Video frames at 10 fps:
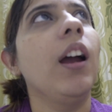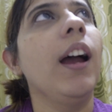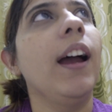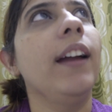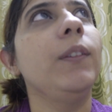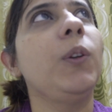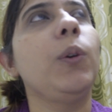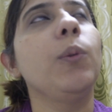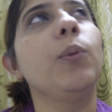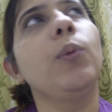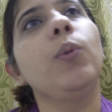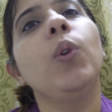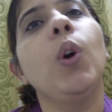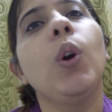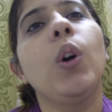And to
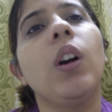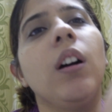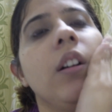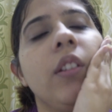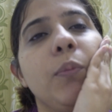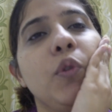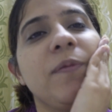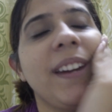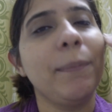remove my